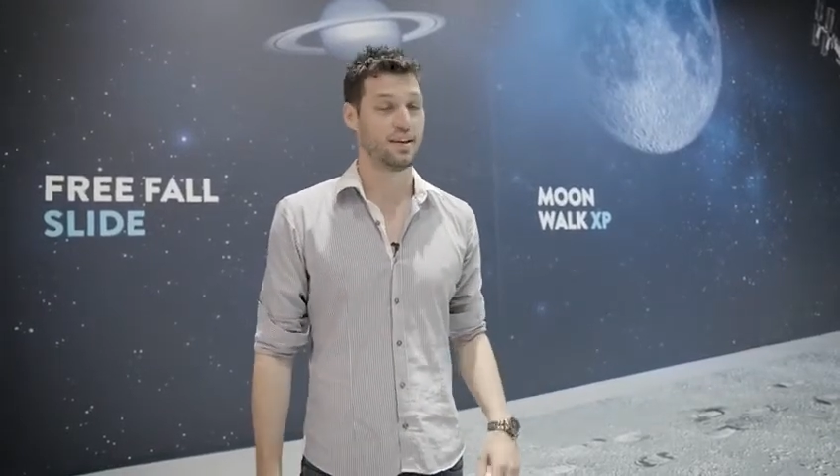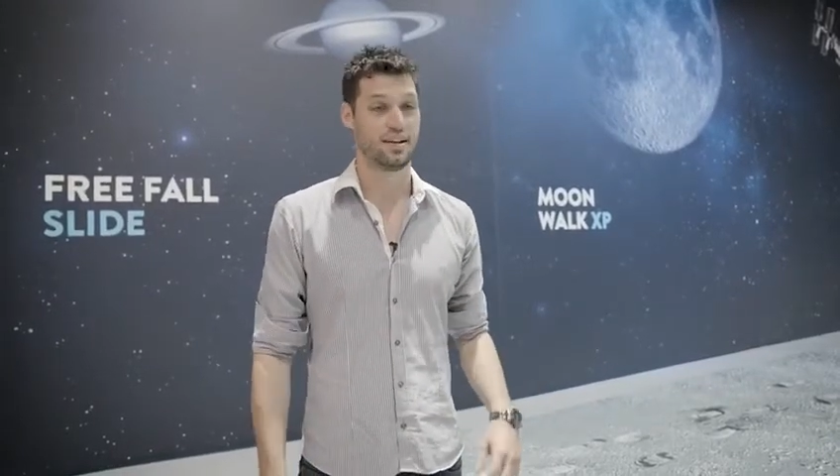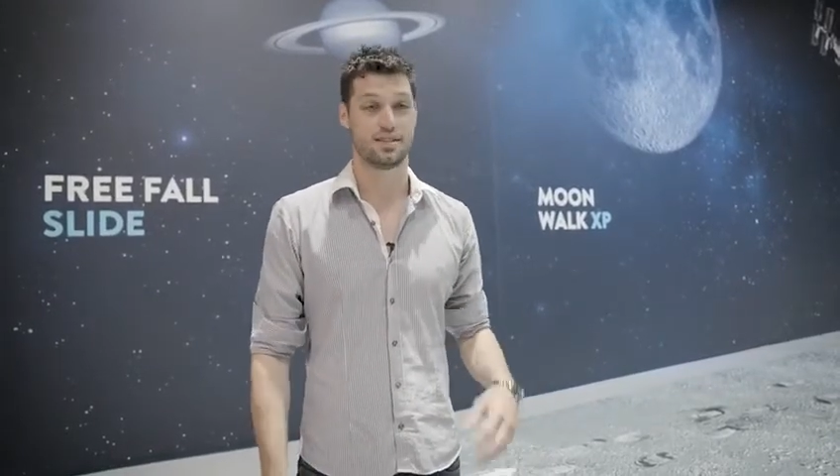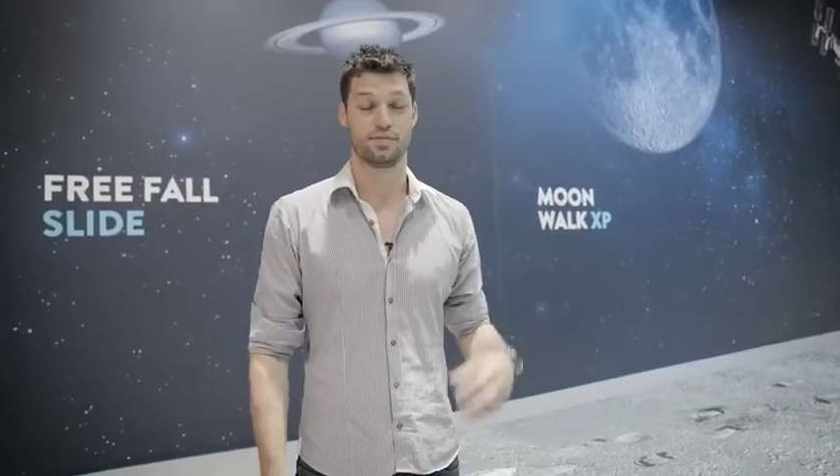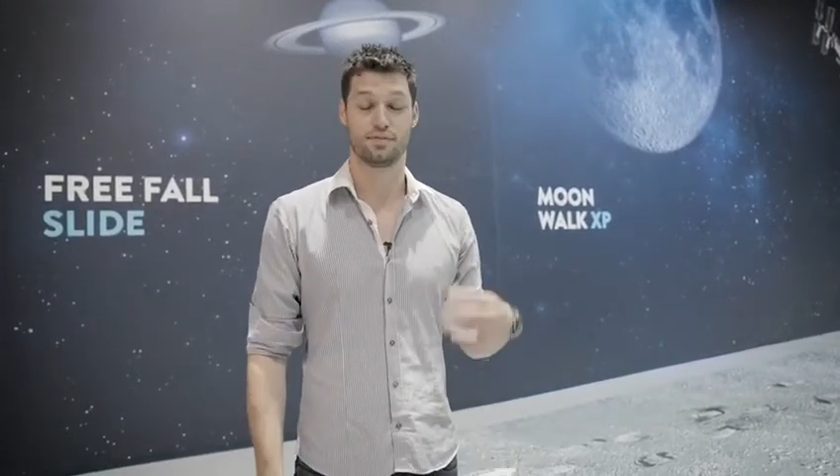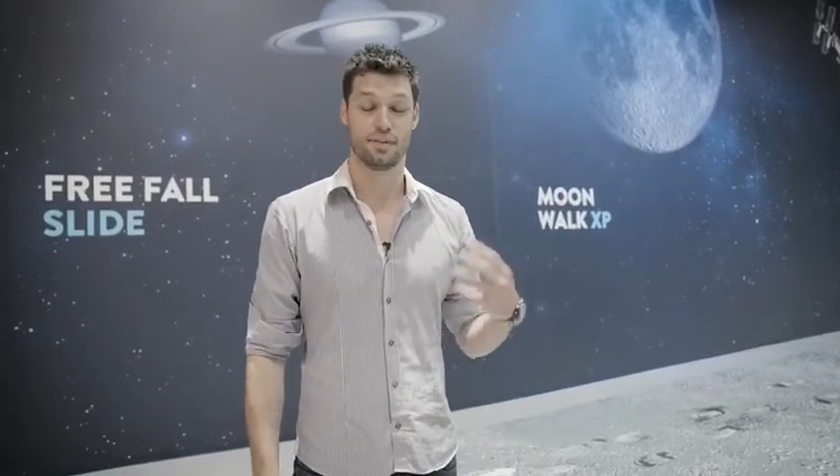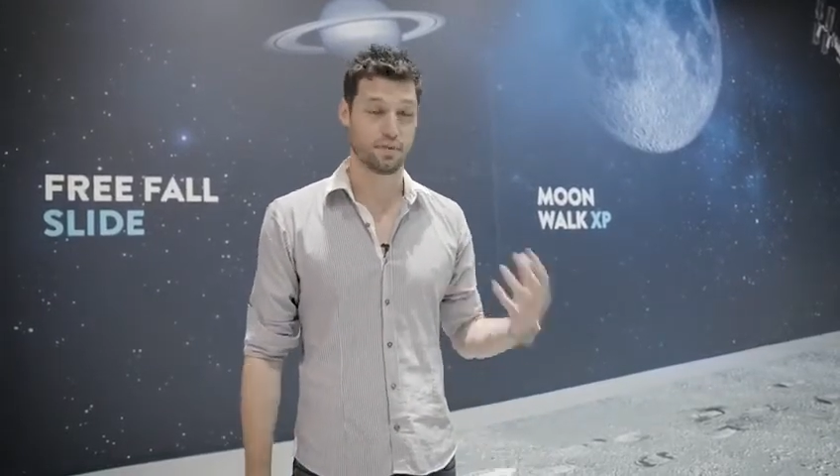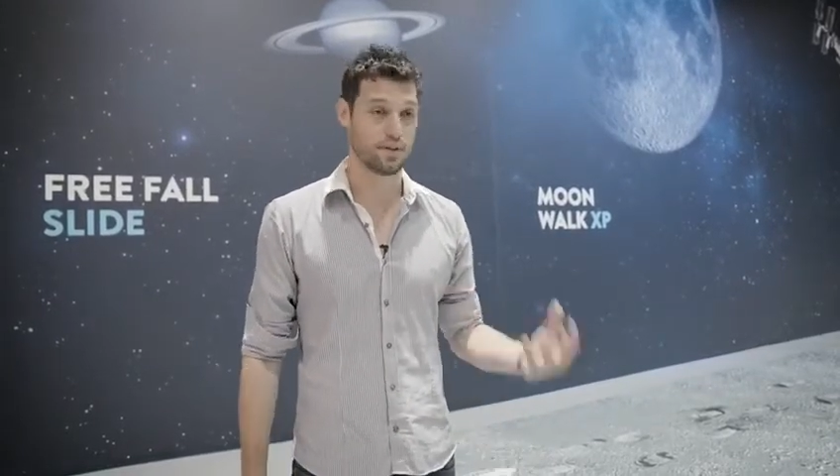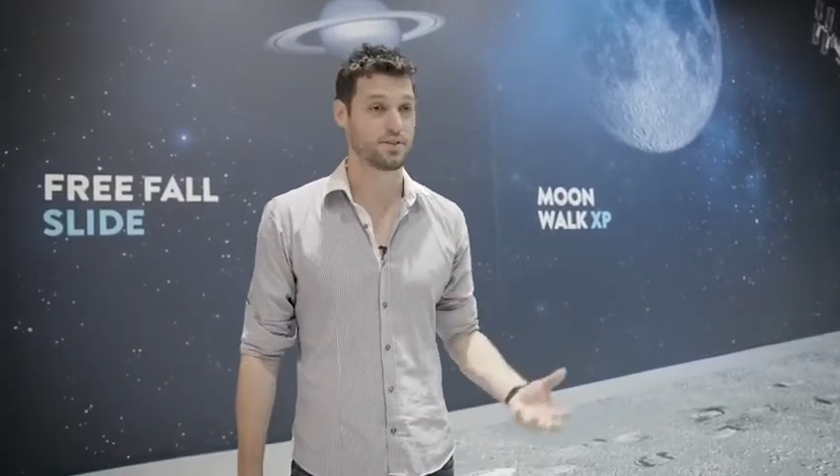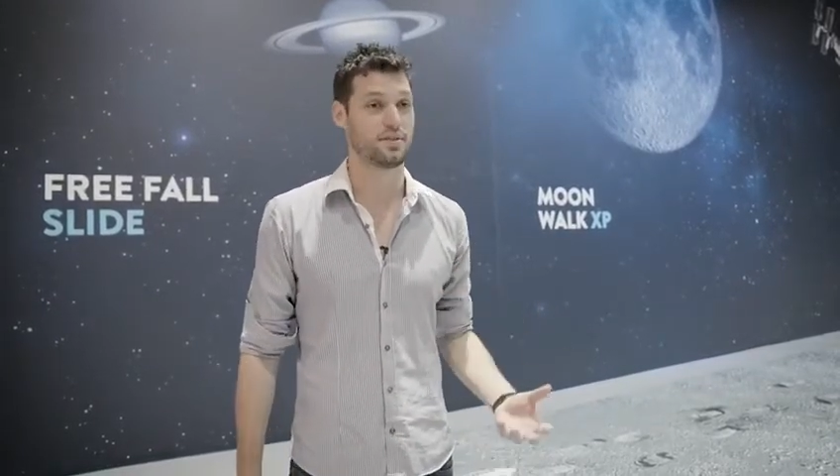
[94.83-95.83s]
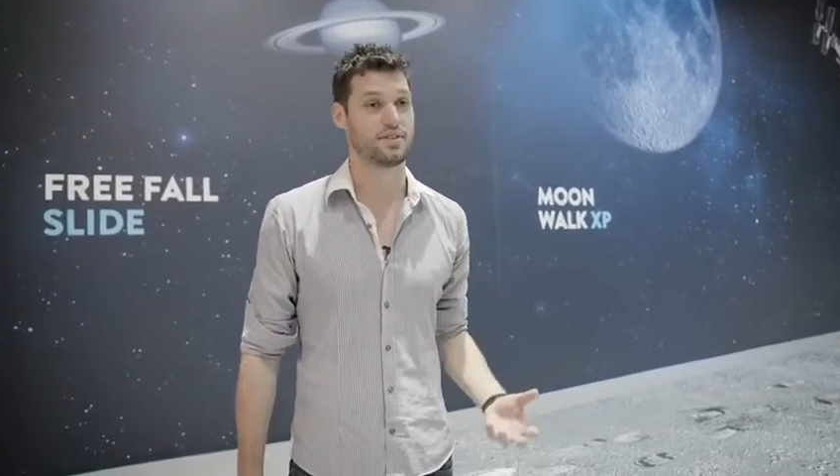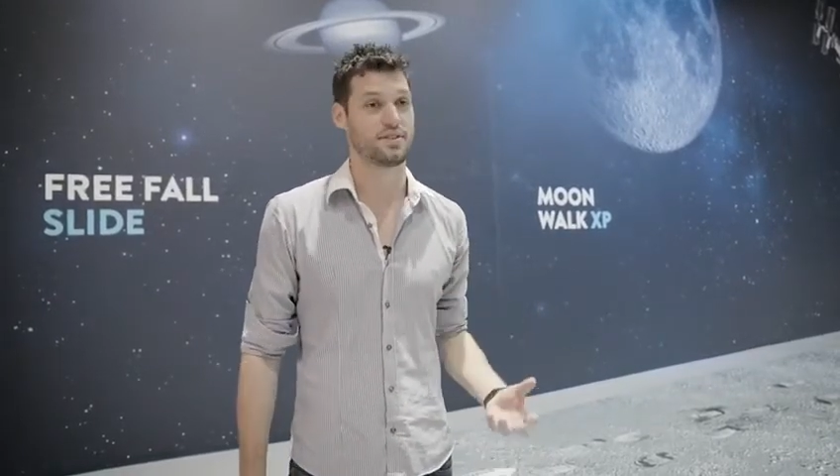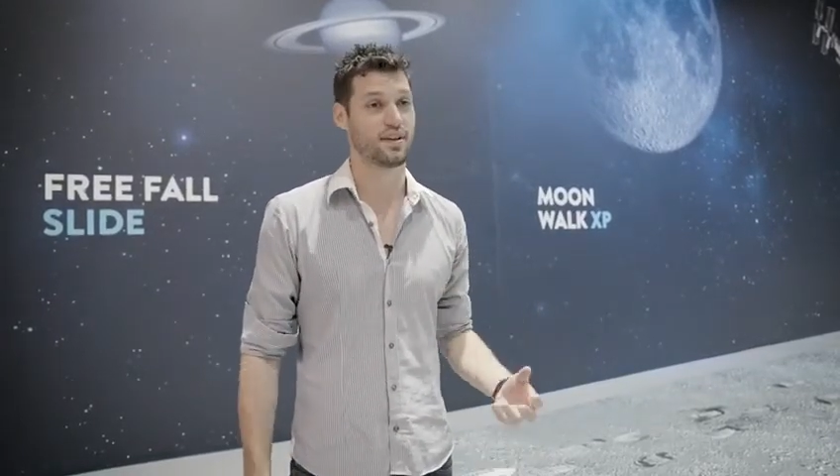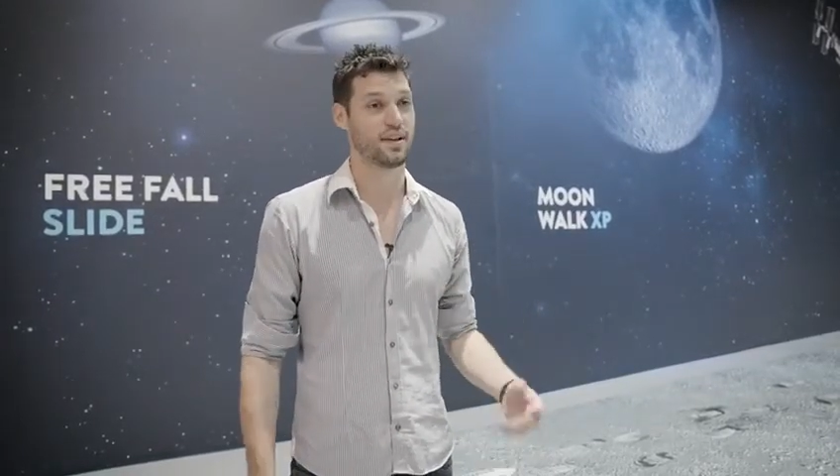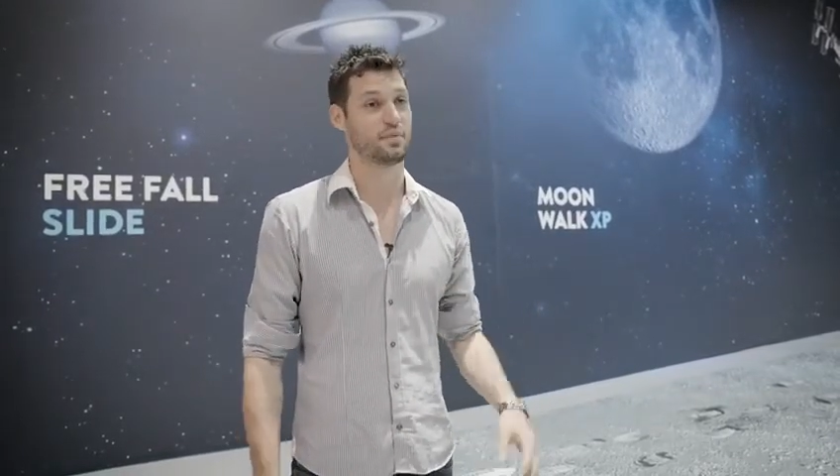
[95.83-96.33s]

It's very interesting.